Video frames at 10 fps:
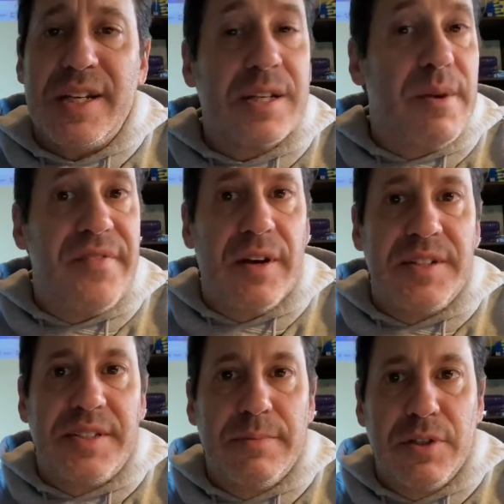going to be very
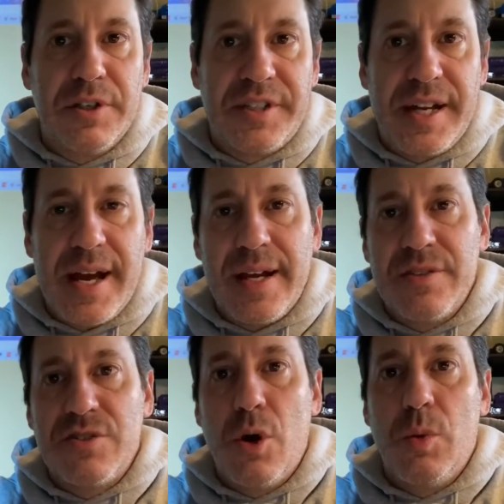similar today,
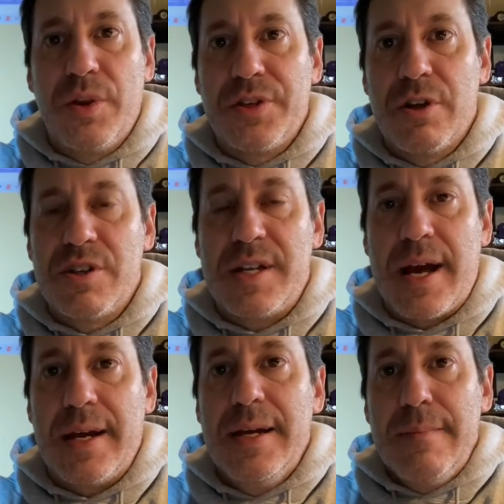and so will
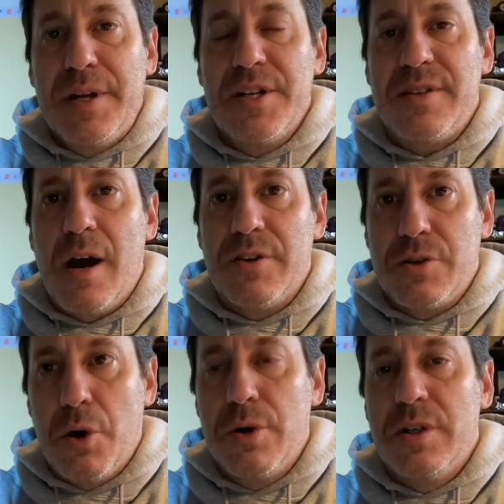Thursday. Because
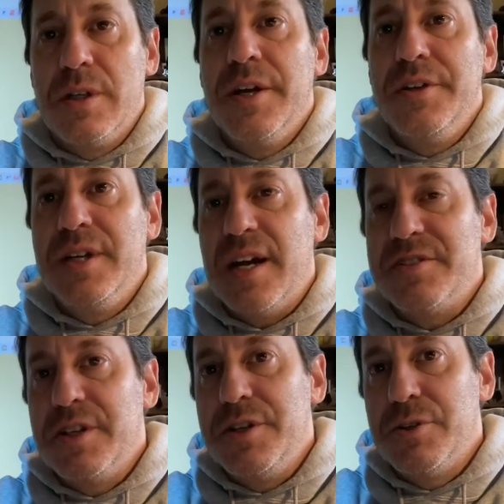total, you guys
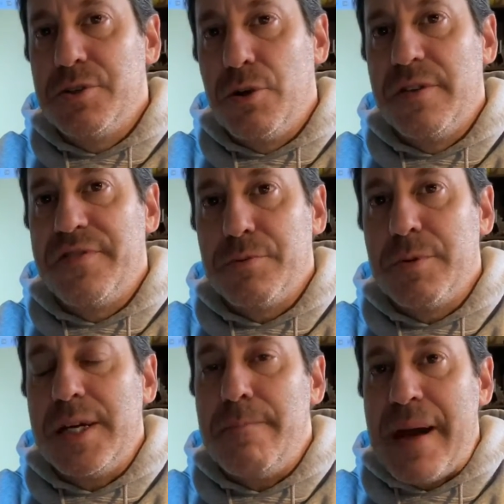are going to do a total of
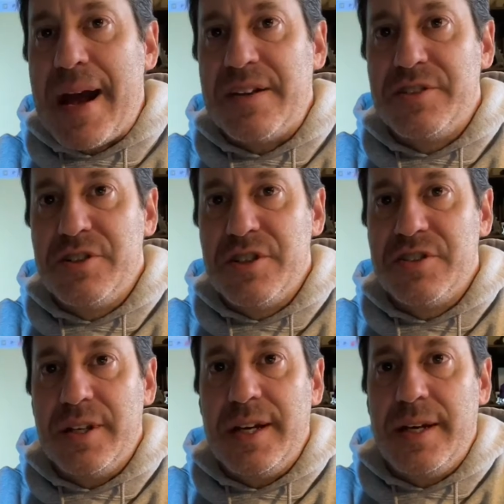3
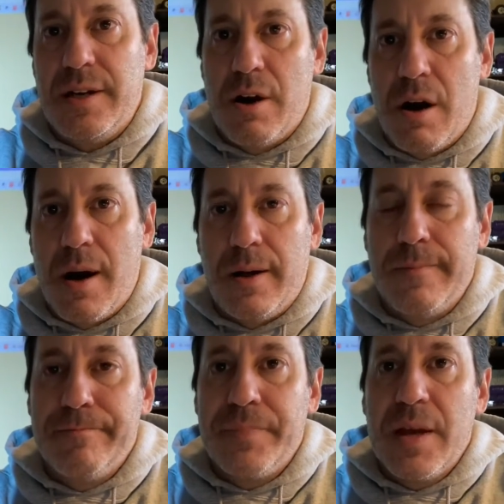passages in all.
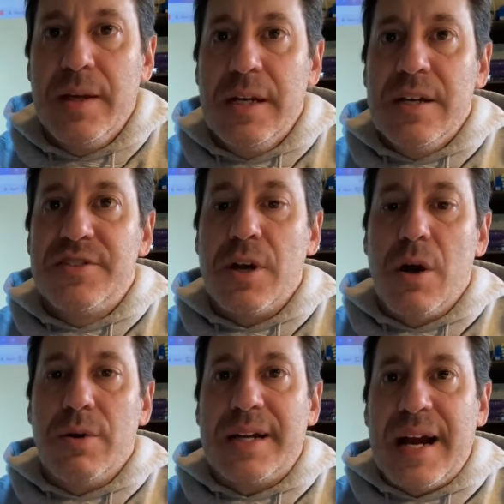
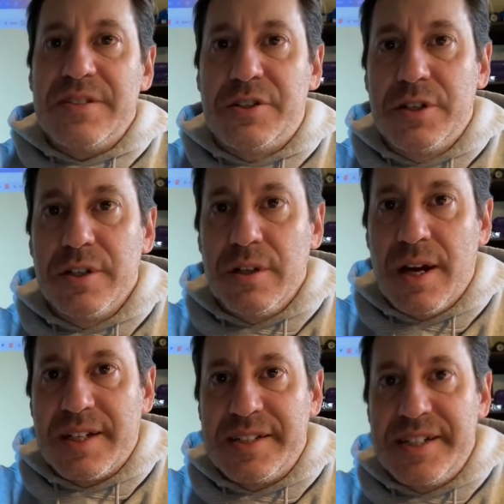So, guys, good
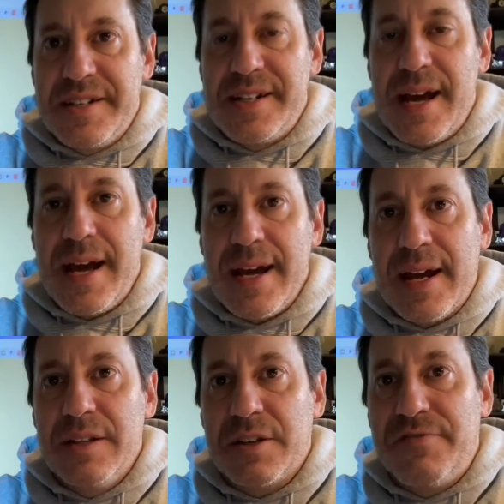luck today.
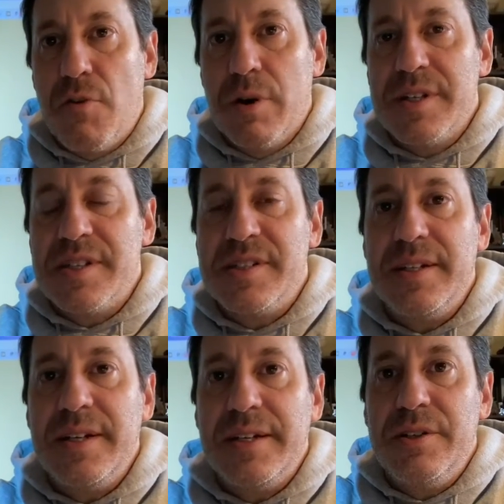I look forward to
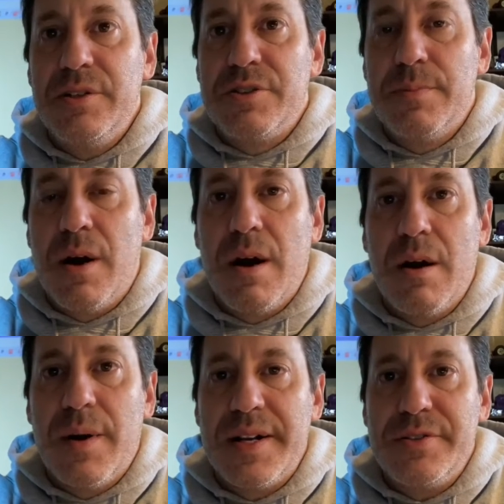seeing you
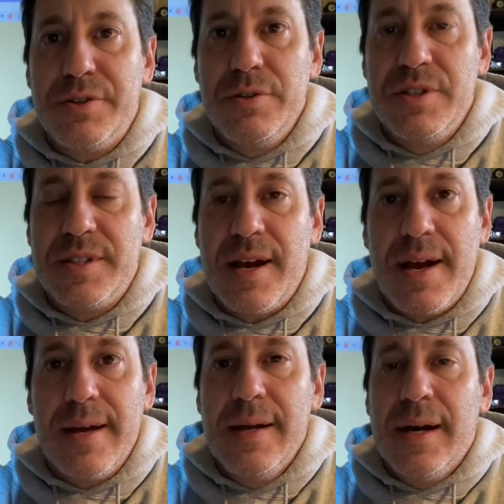tomorrow on
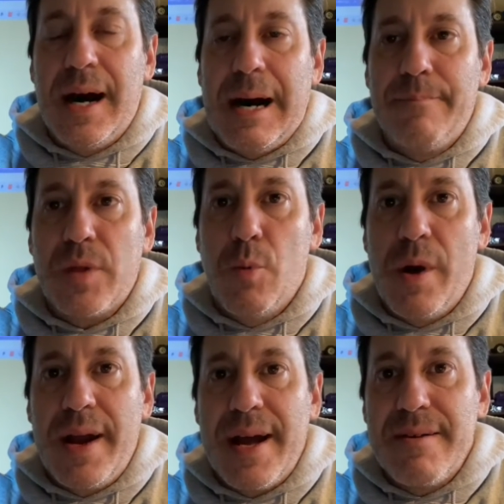Tuesday
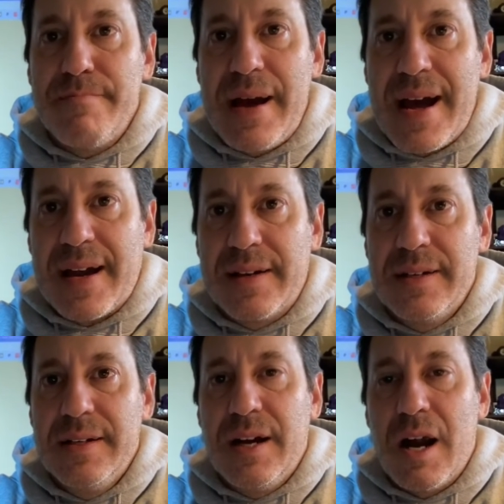when I am back.
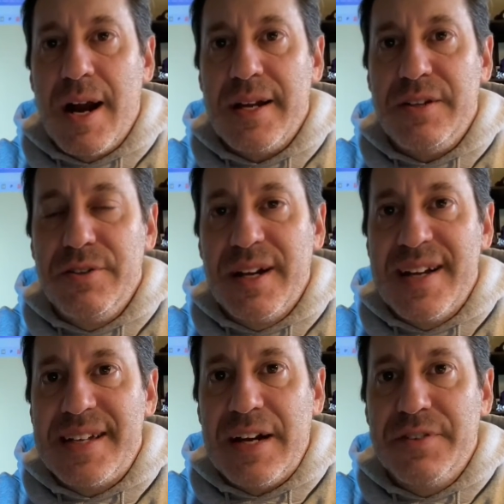All right, you
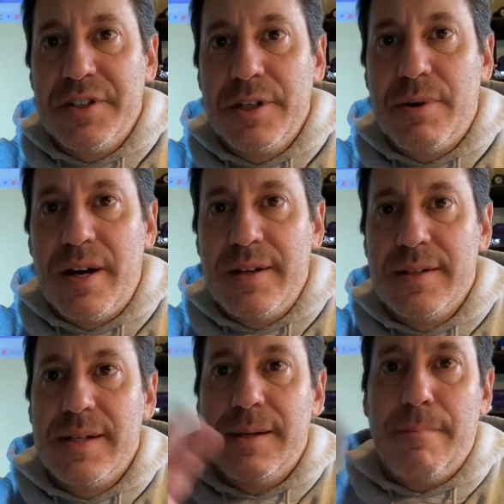guys have a good
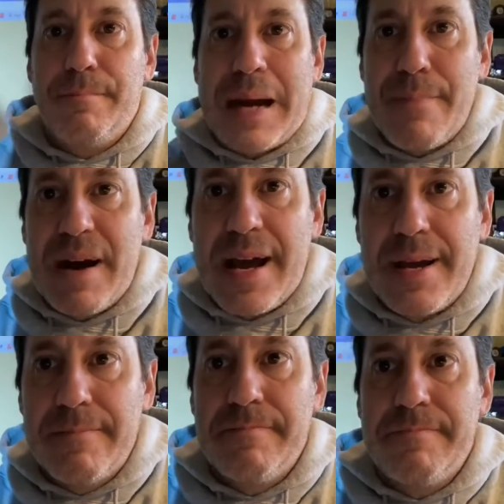one. Bye-bye.